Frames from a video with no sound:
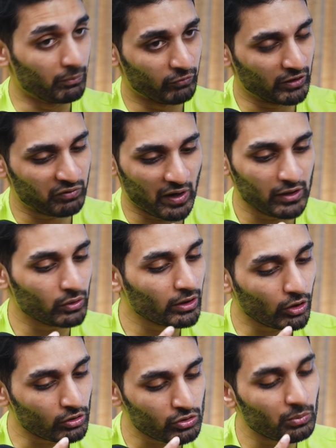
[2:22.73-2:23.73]
With fine-tuning,
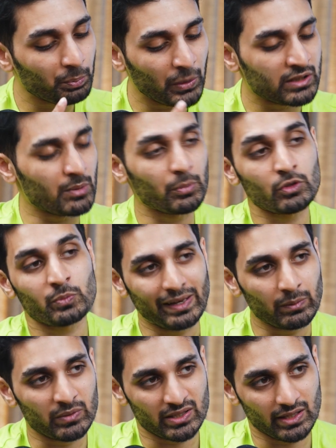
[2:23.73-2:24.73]
it also picks up your
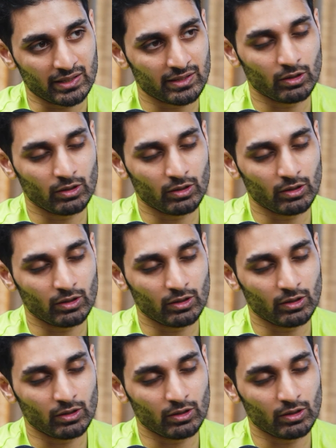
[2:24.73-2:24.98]
spelling mistakes.